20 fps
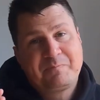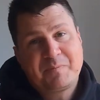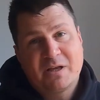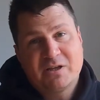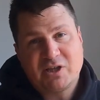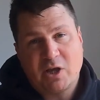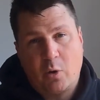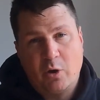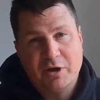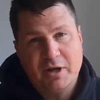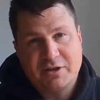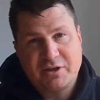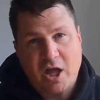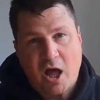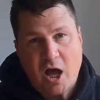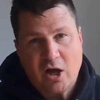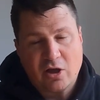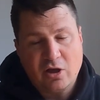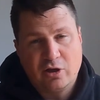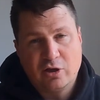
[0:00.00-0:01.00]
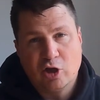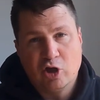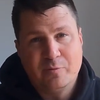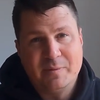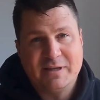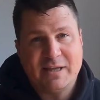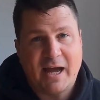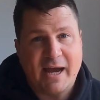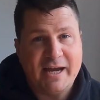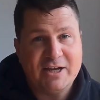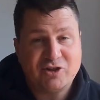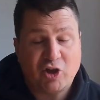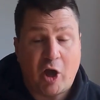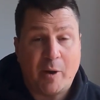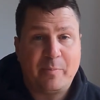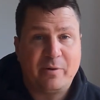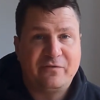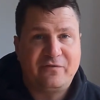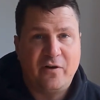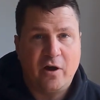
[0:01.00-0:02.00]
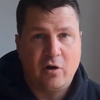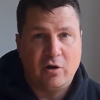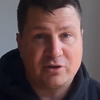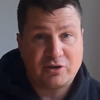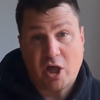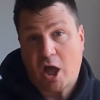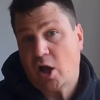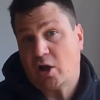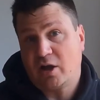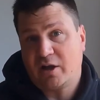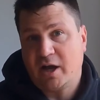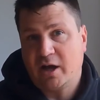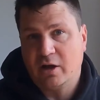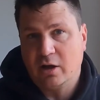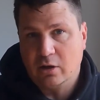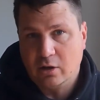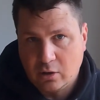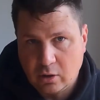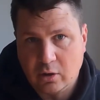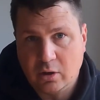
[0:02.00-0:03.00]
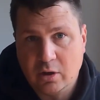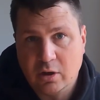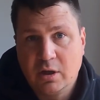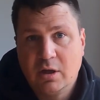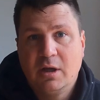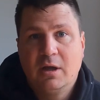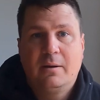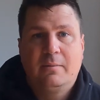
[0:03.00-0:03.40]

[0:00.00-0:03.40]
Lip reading: So on the darker gloomy days, I prefer a darker colour lure.